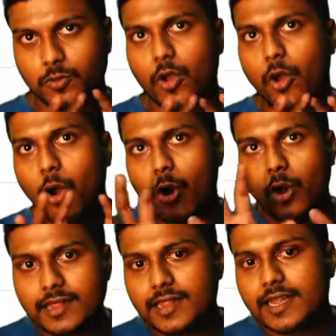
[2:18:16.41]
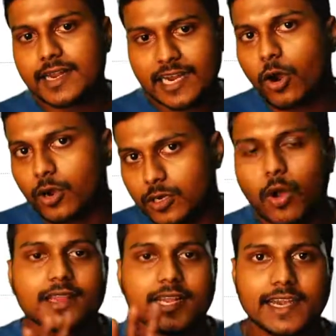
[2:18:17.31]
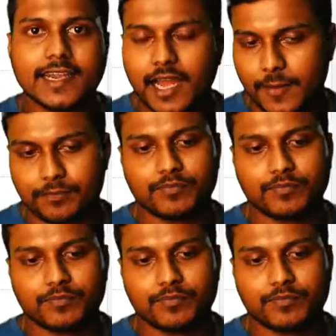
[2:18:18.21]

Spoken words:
all the records, all the data